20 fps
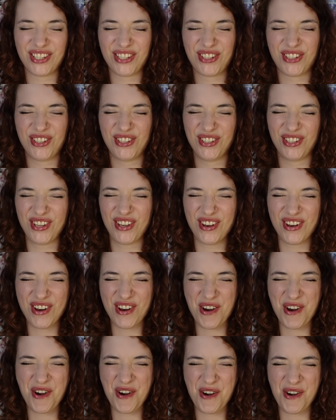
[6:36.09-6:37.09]
so
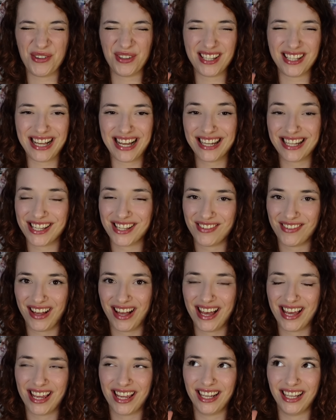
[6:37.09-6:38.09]

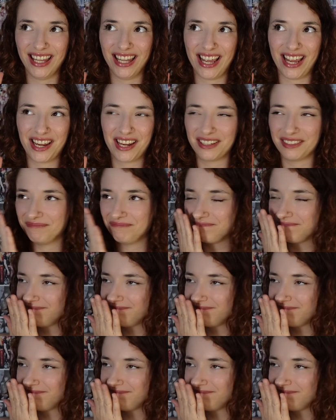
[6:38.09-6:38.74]
satisfying. Like,